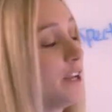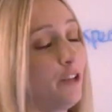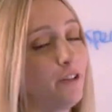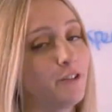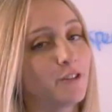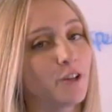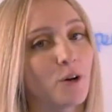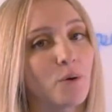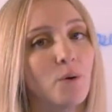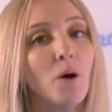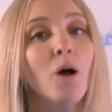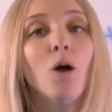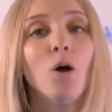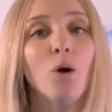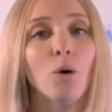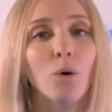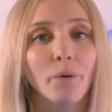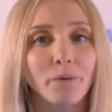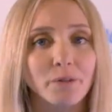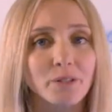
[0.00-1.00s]
So
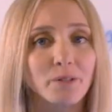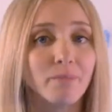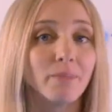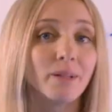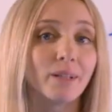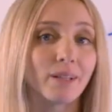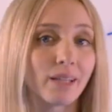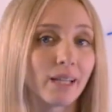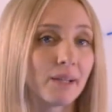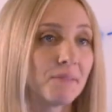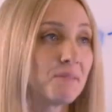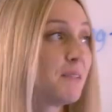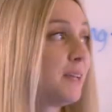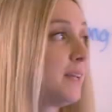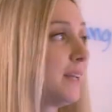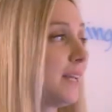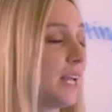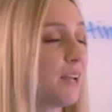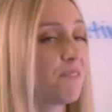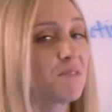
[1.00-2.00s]
ultimately,
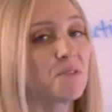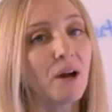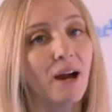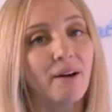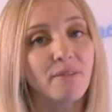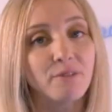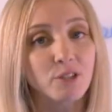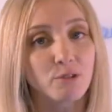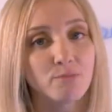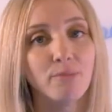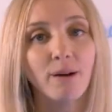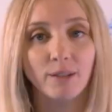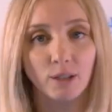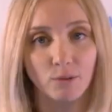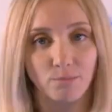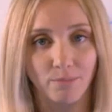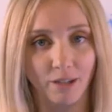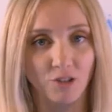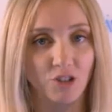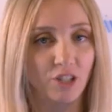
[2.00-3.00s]
if you have a smaller
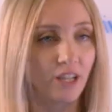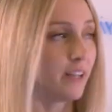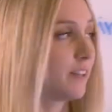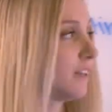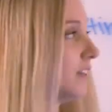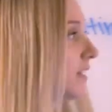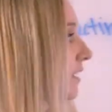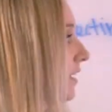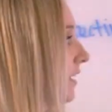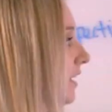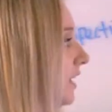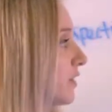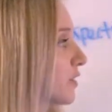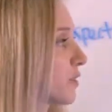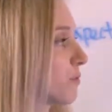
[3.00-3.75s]
budget,